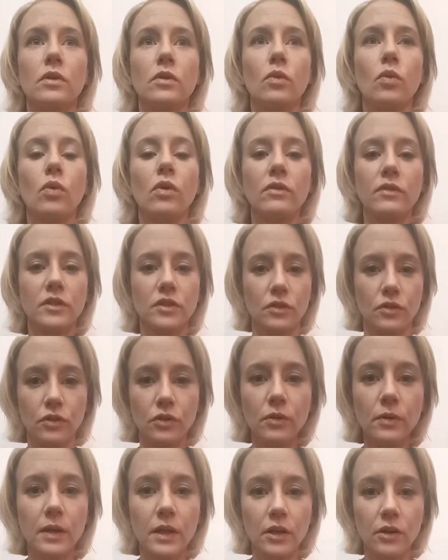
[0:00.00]
what all of us are
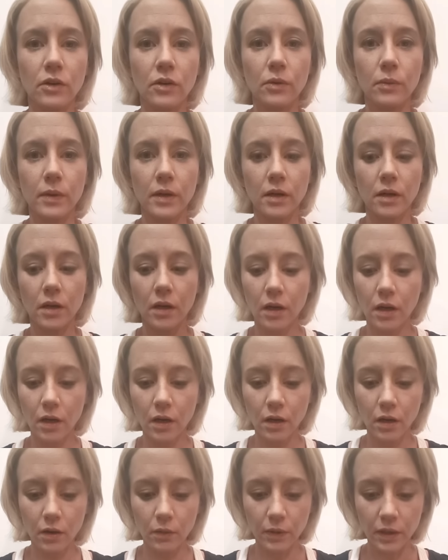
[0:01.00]
doing.
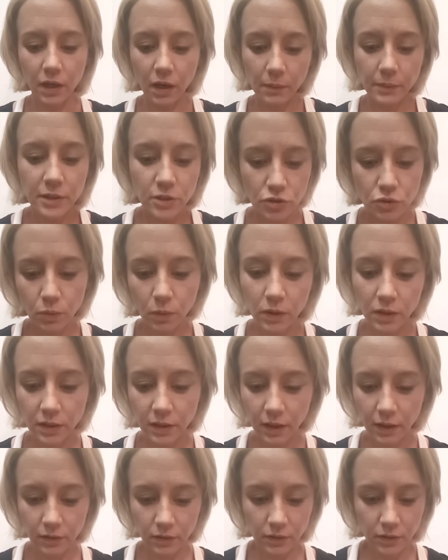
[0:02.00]
We're coming to one
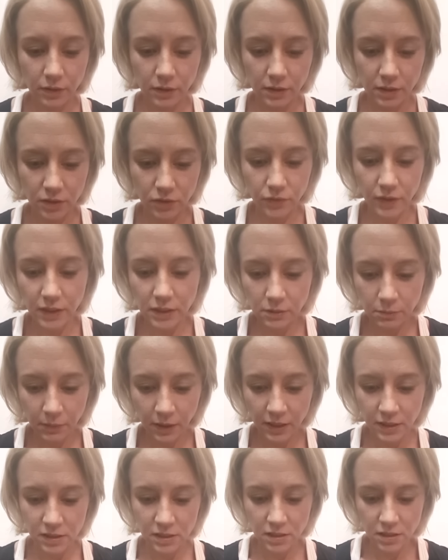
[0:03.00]
another in this
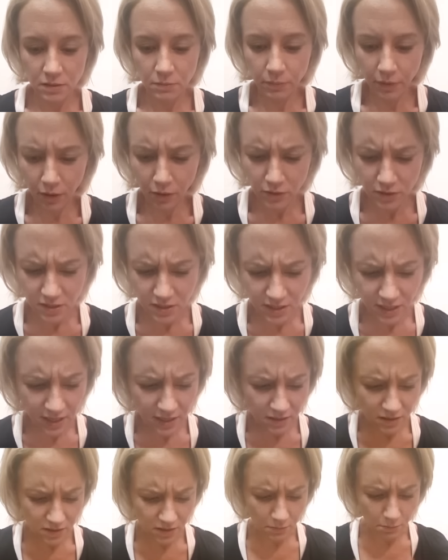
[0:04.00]
victimized, disempowered
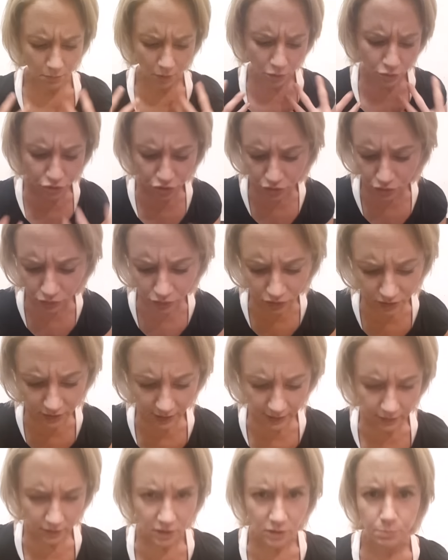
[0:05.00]
state, this emotional
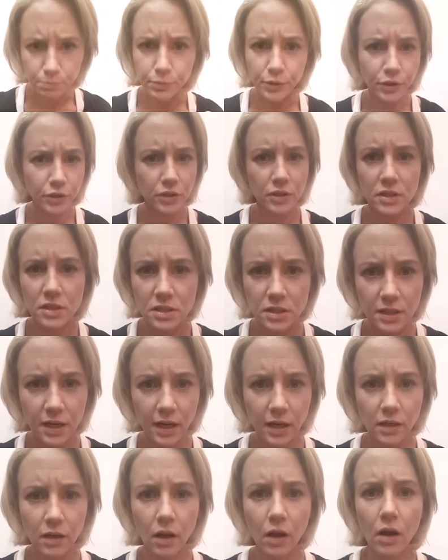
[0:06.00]
state, this burdened
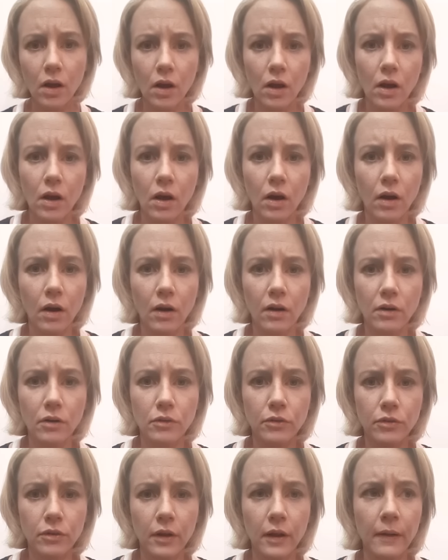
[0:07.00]
state
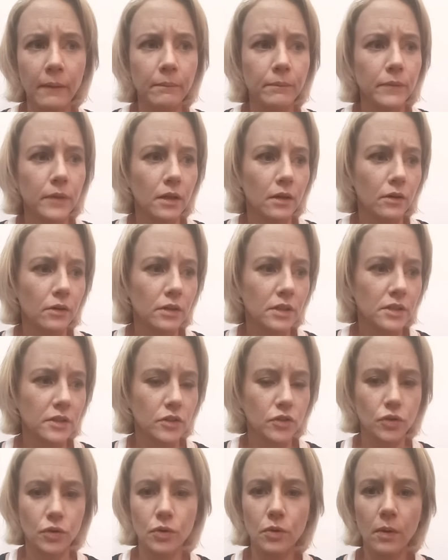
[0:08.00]
of, this
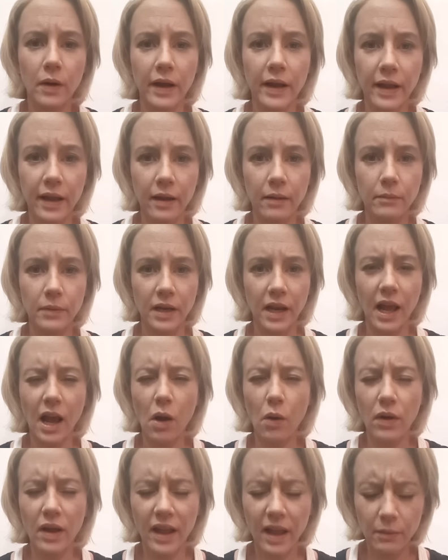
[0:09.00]
is who I am and
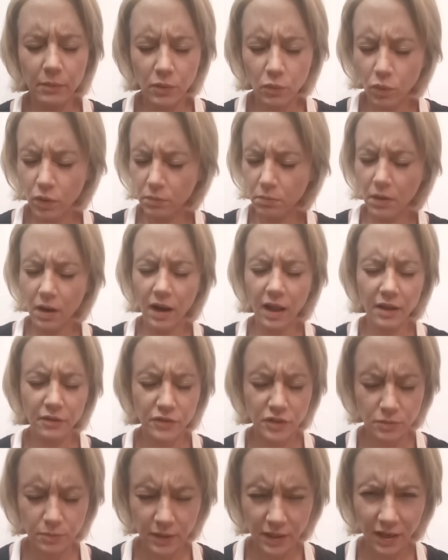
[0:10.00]
how I am and what my
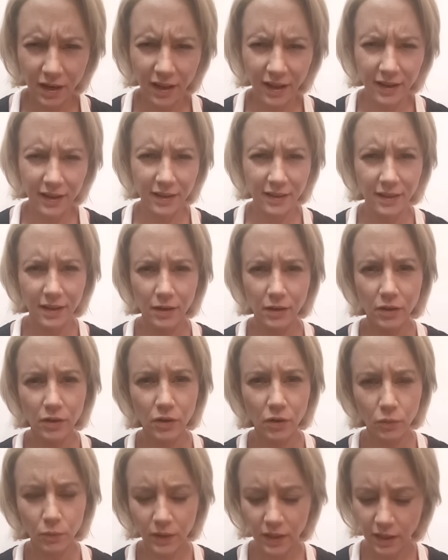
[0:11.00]
life has been like. And then,
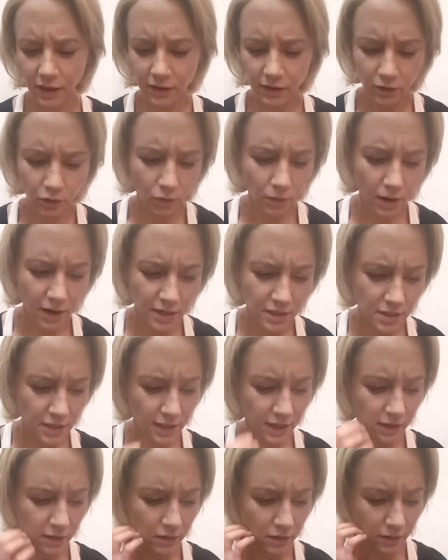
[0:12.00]
we kind of cry
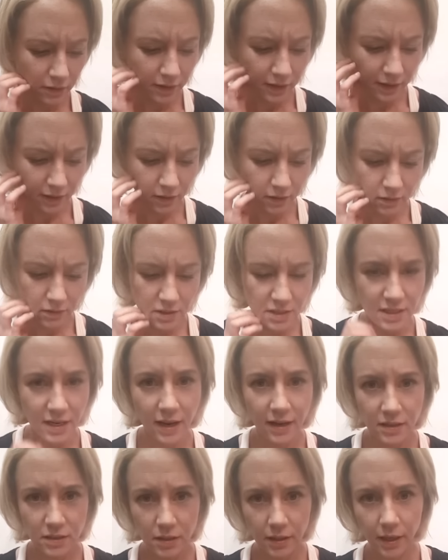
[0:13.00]
together and
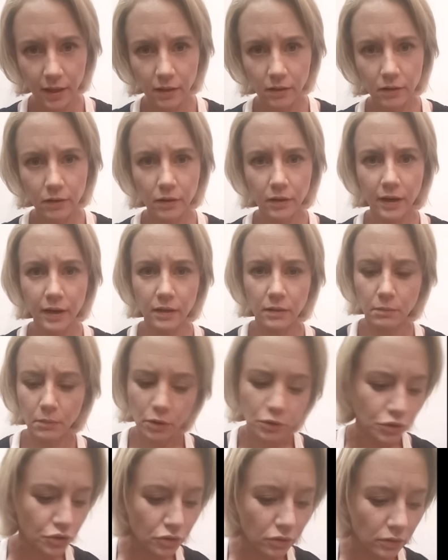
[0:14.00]
sad together and
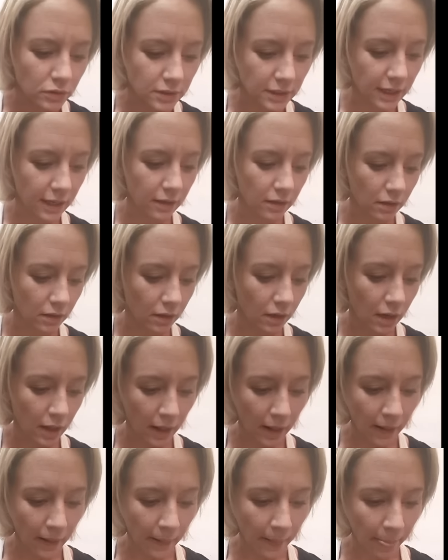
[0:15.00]
emotional together.
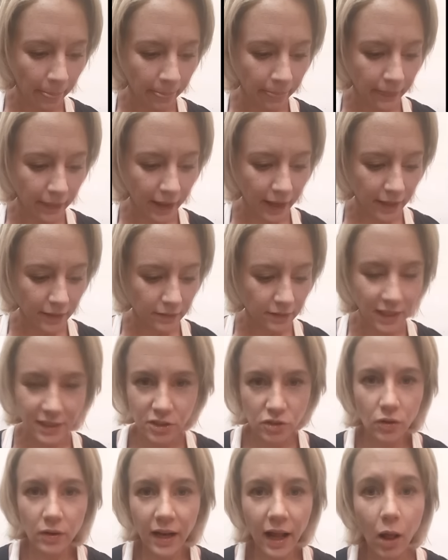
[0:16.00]
And
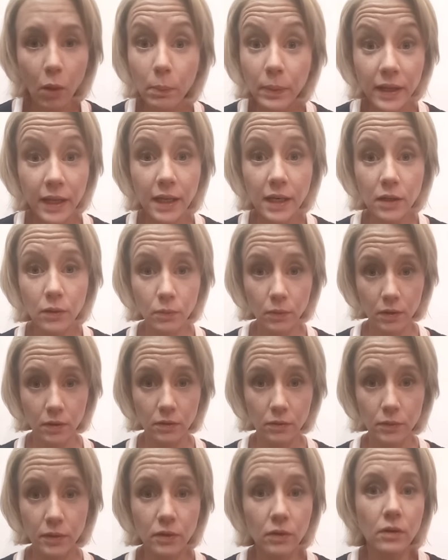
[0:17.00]
that's not helping
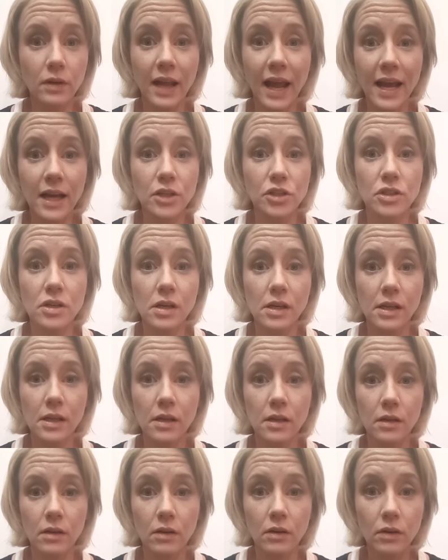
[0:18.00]
anyone. We're not
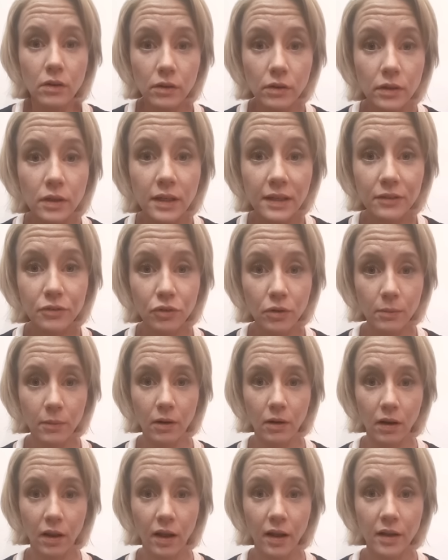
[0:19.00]
actually learning from
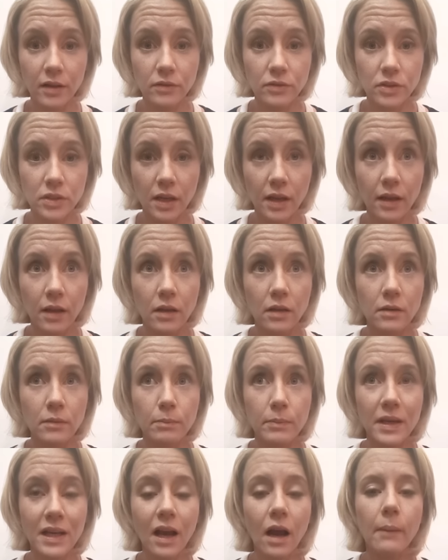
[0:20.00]
our lives
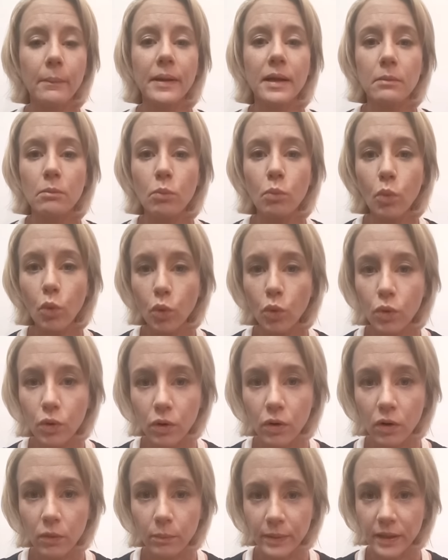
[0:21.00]
and becoming
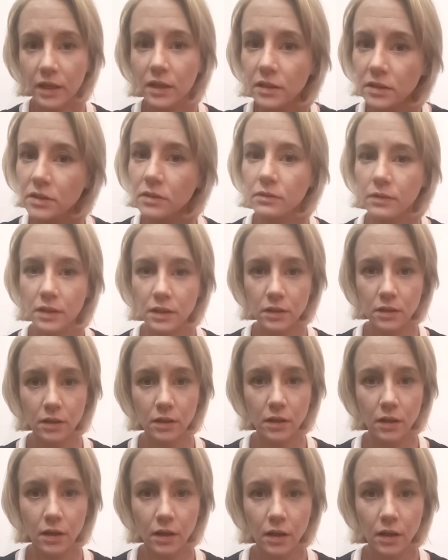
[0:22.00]
more because of it,